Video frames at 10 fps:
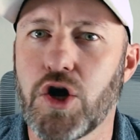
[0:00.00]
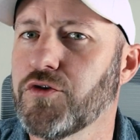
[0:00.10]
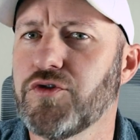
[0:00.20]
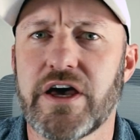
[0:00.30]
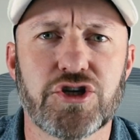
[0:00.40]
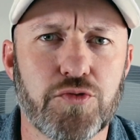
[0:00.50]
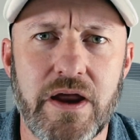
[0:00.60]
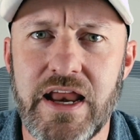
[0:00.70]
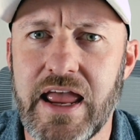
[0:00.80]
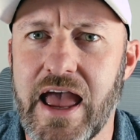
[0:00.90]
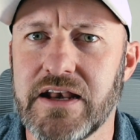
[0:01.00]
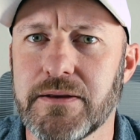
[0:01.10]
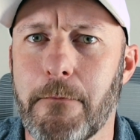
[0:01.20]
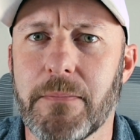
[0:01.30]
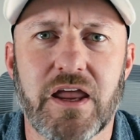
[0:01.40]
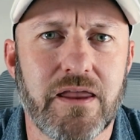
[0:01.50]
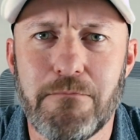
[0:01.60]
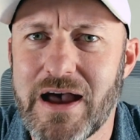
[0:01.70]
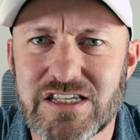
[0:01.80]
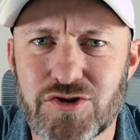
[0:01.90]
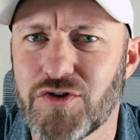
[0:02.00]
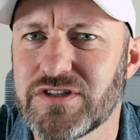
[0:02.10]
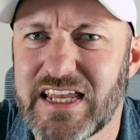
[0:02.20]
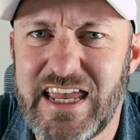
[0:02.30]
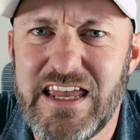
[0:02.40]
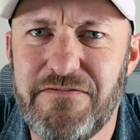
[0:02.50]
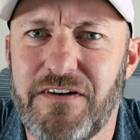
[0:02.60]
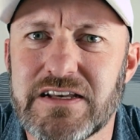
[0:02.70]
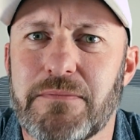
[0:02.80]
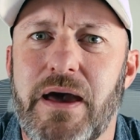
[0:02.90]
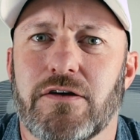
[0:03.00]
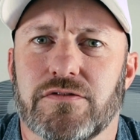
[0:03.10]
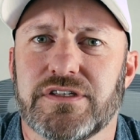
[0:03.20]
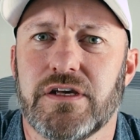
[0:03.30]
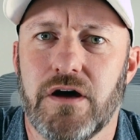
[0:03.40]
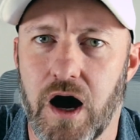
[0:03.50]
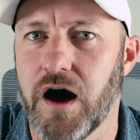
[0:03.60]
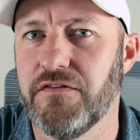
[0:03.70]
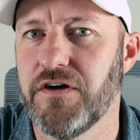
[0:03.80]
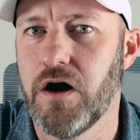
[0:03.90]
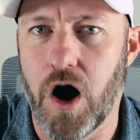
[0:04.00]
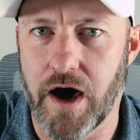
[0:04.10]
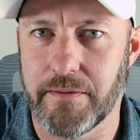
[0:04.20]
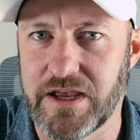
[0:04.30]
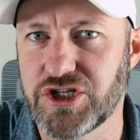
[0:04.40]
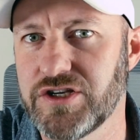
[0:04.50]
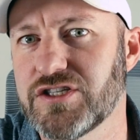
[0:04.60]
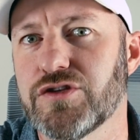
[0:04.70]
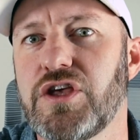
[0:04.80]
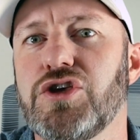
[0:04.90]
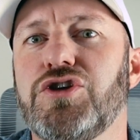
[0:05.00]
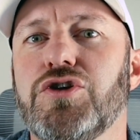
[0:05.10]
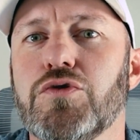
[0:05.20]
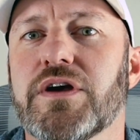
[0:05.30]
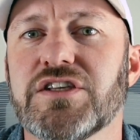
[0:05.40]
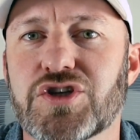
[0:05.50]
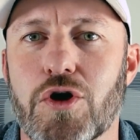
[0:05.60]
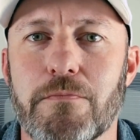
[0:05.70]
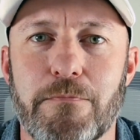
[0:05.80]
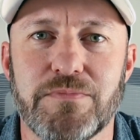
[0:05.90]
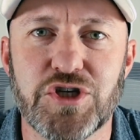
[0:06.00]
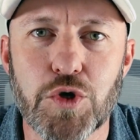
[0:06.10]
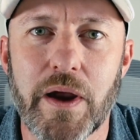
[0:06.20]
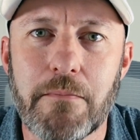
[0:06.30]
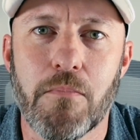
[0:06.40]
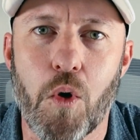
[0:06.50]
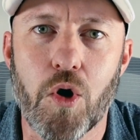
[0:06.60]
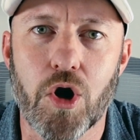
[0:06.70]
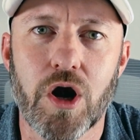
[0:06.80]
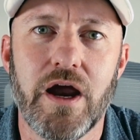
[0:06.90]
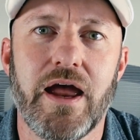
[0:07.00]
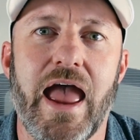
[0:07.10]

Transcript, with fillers: go through that training and master those key fundamentals of automation so that you can start doing more